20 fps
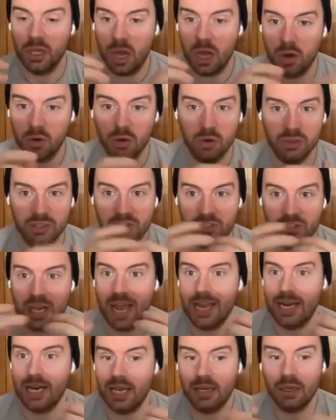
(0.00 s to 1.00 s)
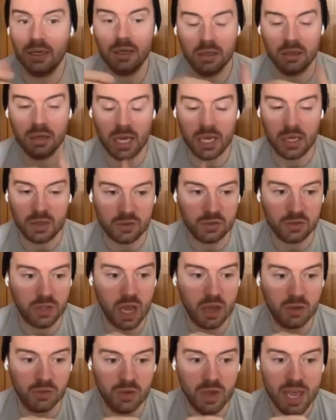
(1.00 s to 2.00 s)
you know, or designing uh,
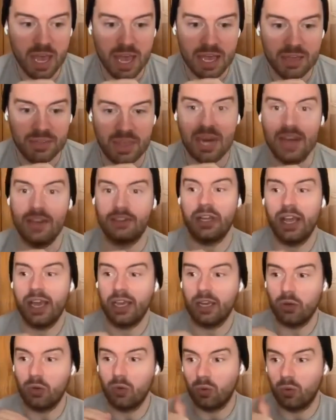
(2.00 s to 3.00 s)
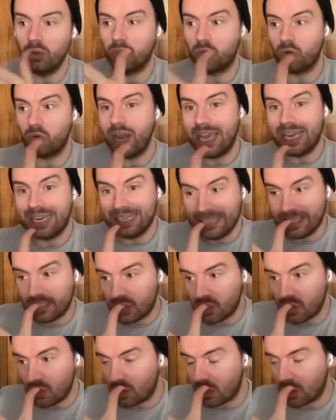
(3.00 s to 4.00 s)
stuff then it's like, well, great. At
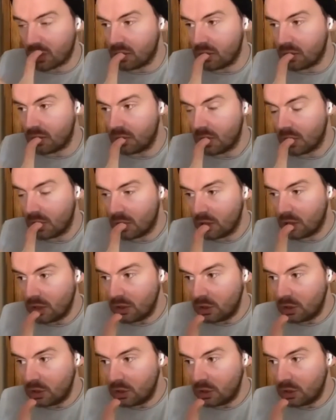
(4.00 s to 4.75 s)
least you can